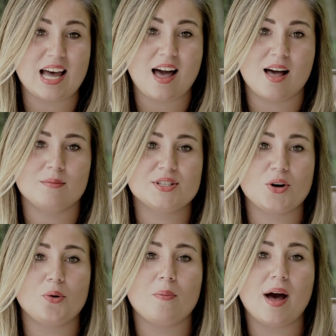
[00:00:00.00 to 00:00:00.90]
Um,
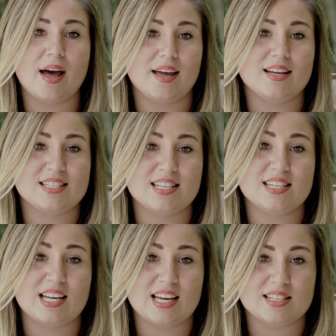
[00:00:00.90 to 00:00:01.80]
so my
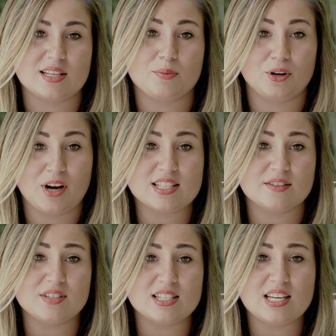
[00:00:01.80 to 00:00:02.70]
disease is a
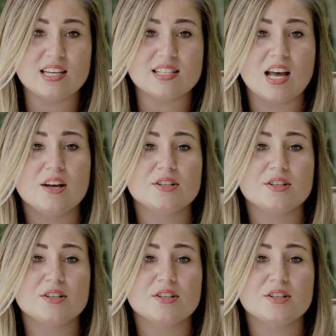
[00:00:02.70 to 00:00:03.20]
progressive disease,